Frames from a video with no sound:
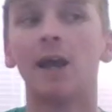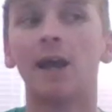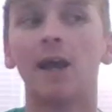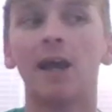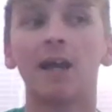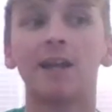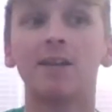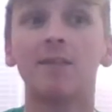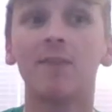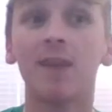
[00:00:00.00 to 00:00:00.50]

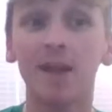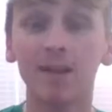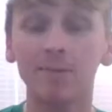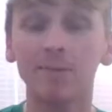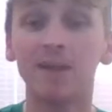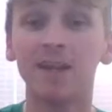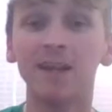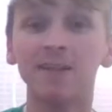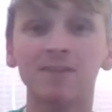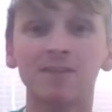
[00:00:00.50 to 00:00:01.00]
And in 9
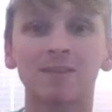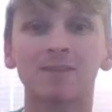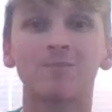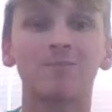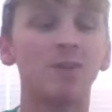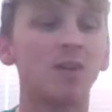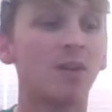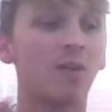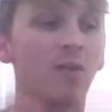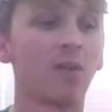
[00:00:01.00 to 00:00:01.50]
minutes,
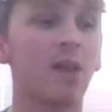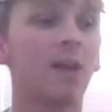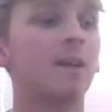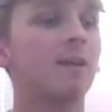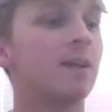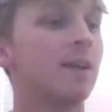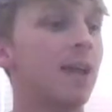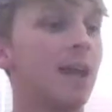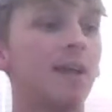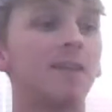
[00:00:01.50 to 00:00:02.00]
you'd think,
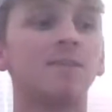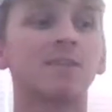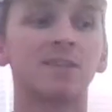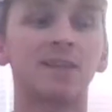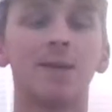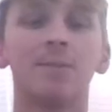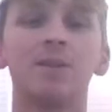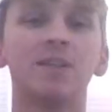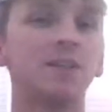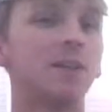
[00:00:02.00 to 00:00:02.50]
again,
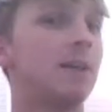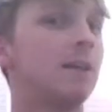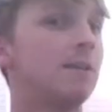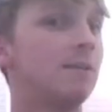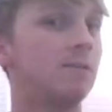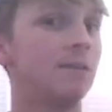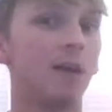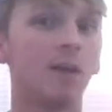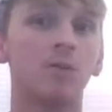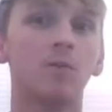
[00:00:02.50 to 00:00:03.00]
Sami
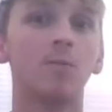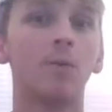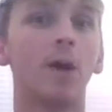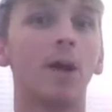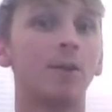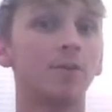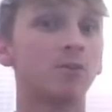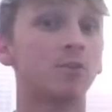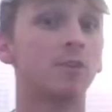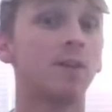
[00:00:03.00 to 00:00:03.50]
Zayn, Daniel
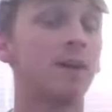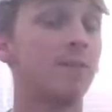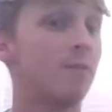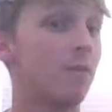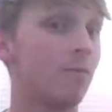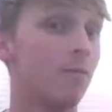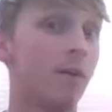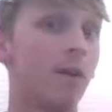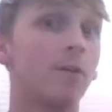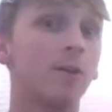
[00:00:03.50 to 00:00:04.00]
Bryan should have a
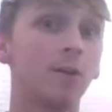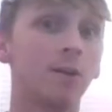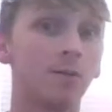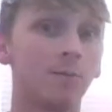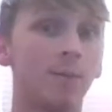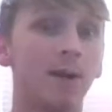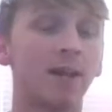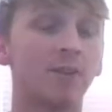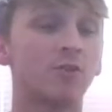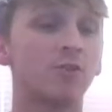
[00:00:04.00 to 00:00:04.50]
very good
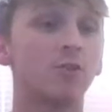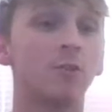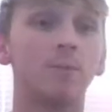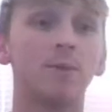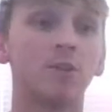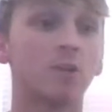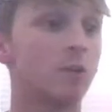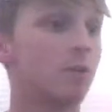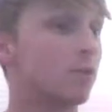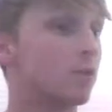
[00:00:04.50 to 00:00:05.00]
matchup
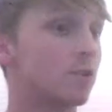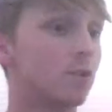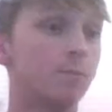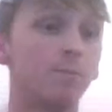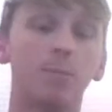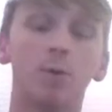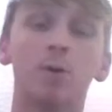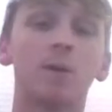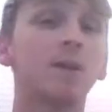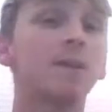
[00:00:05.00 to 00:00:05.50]
as long as the
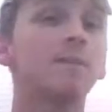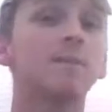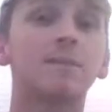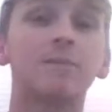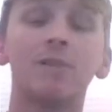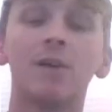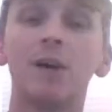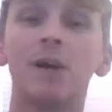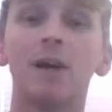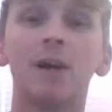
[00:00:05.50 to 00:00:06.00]
booking's
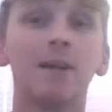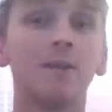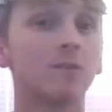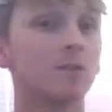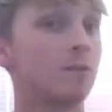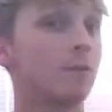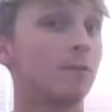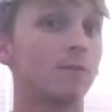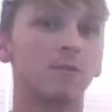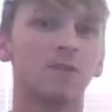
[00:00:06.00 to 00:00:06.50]
fine, as
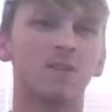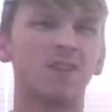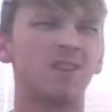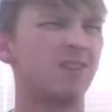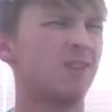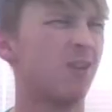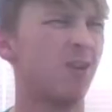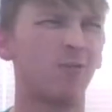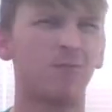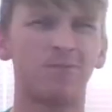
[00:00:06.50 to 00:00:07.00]
long as there's
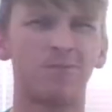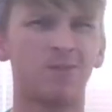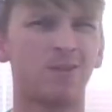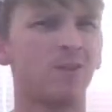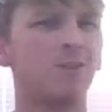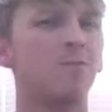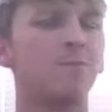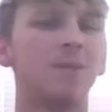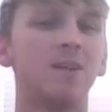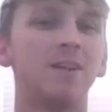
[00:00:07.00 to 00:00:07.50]
not
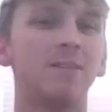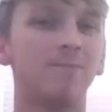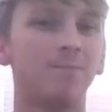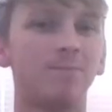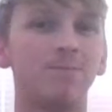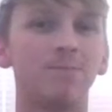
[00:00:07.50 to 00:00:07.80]
too many